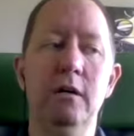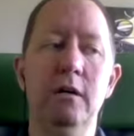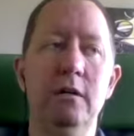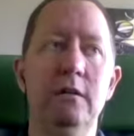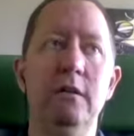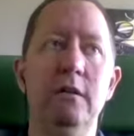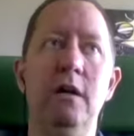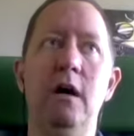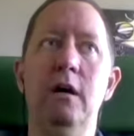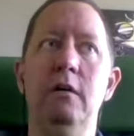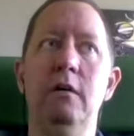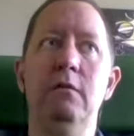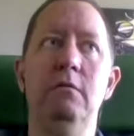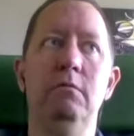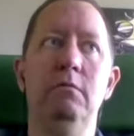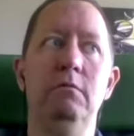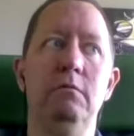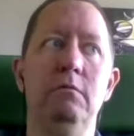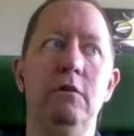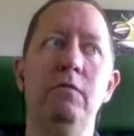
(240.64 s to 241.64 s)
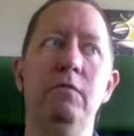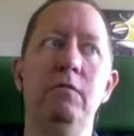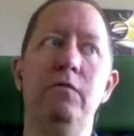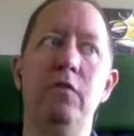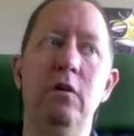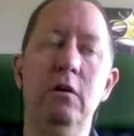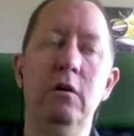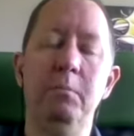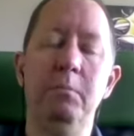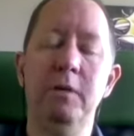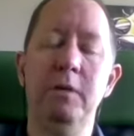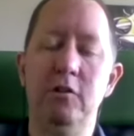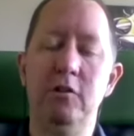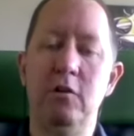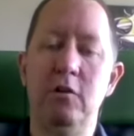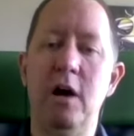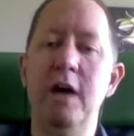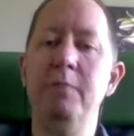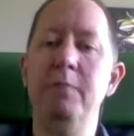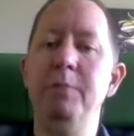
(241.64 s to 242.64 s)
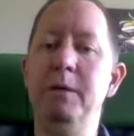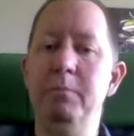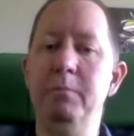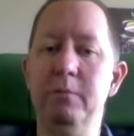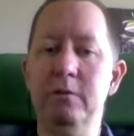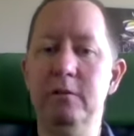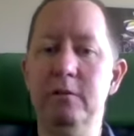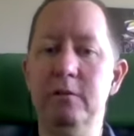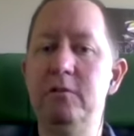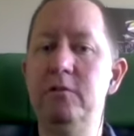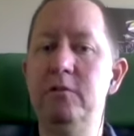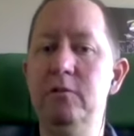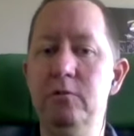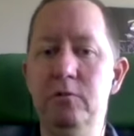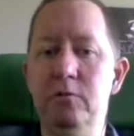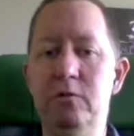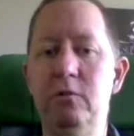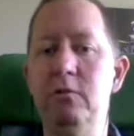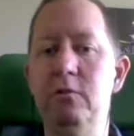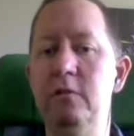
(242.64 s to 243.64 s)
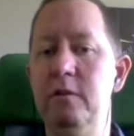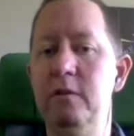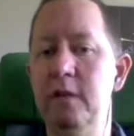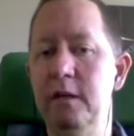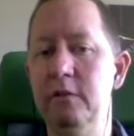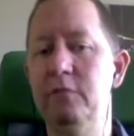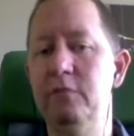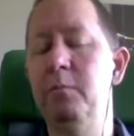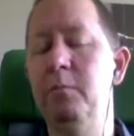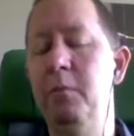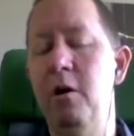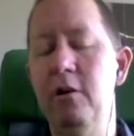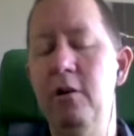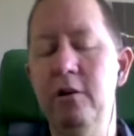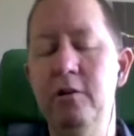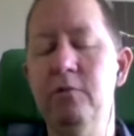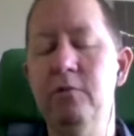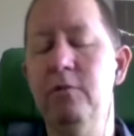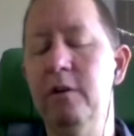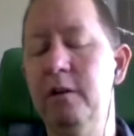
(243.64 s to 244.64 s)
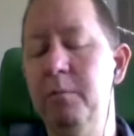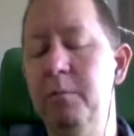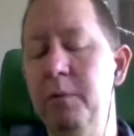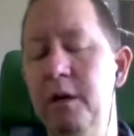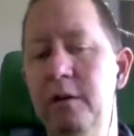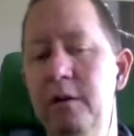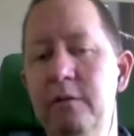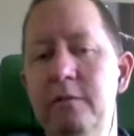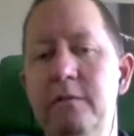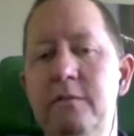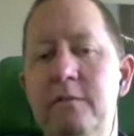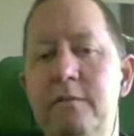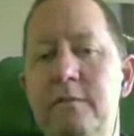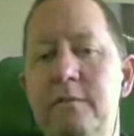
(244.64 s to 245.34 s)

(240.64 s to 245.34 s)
not convert, but drive people to do certain things from auditory commands.